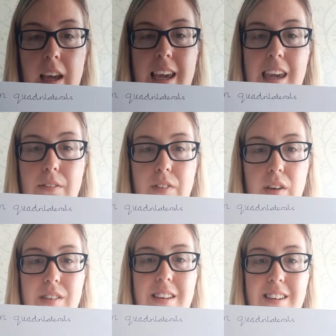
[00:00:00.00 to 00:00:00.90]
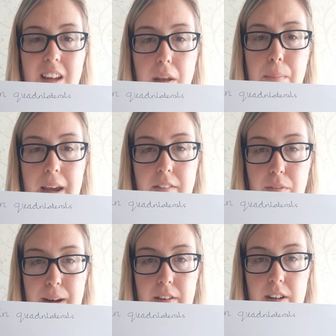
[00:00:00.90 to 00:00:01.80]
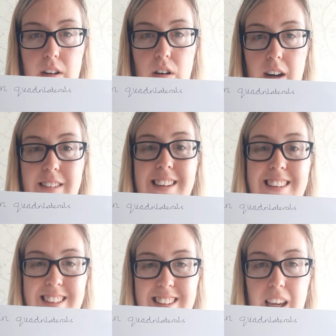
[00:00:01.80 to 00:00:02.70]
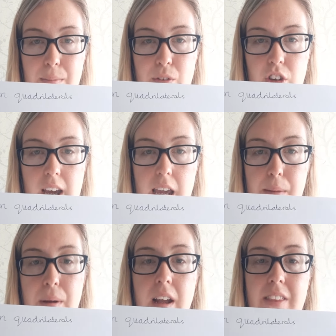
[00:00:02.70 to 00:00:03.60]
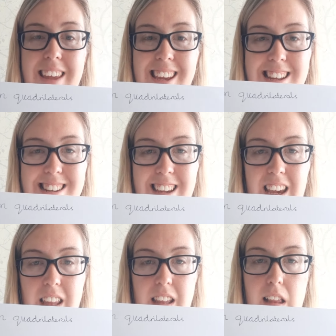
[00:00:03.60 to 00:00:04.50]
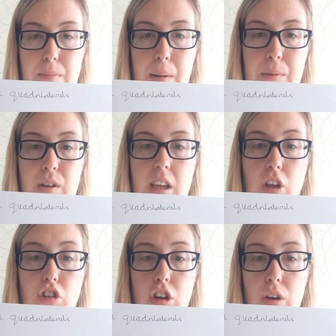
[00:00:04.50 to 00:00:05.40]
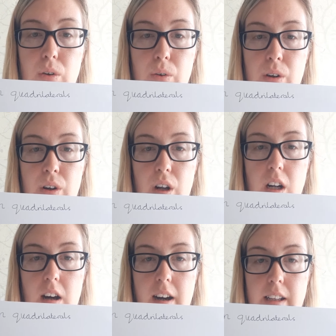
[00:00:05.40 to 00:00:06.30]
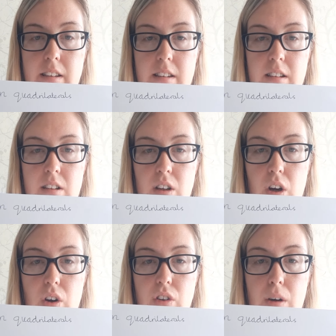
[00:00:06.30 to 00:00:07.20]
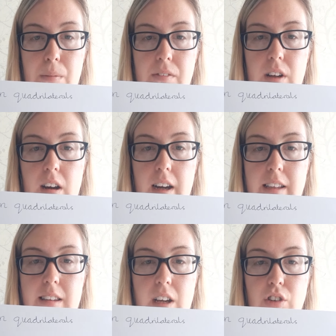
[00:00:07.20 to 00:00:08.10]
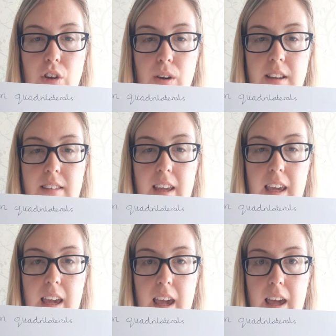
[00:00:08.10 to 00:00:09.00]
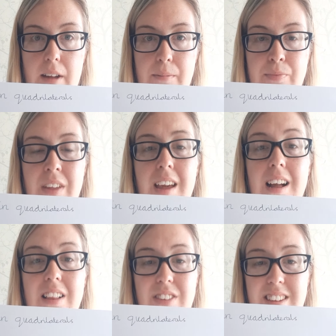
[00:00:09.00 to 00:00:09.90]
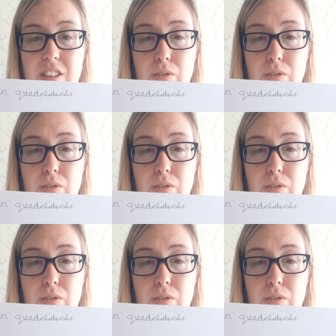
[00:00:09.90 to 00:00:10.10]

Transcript: If there is another pair of parallel lines in the same shape, they indicate this by putting two lines on top of the lines, as you can see here. This is